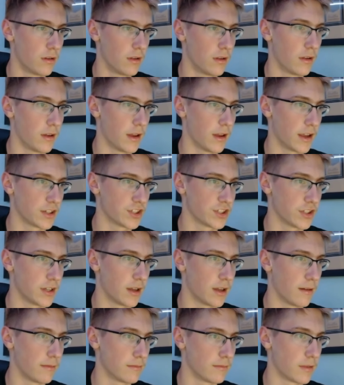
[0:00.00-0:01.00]

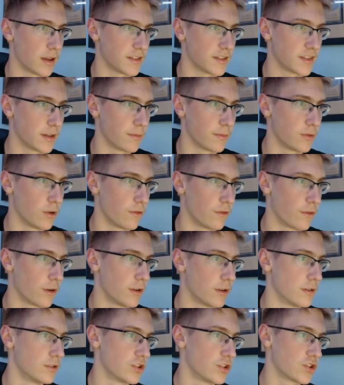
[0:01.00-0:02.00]
Actually, I skipped over
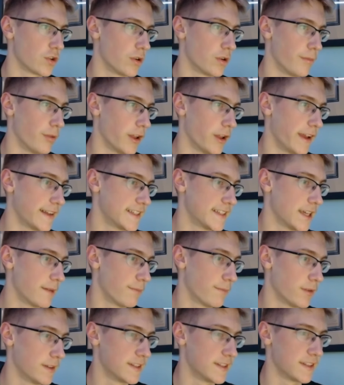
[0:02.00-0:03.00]
it. Just go to blank
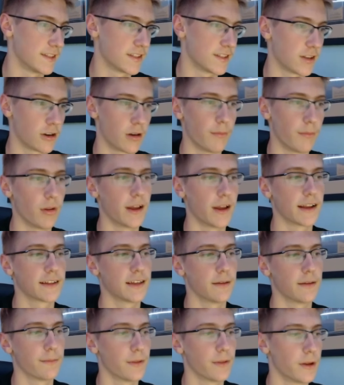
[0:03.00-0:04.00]
templates and start a blank
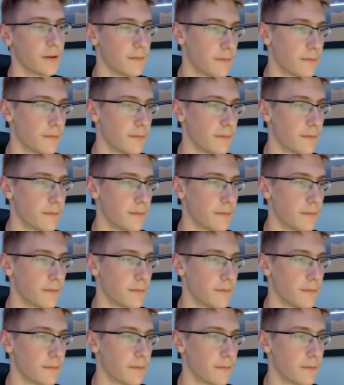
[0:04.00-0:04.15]
template.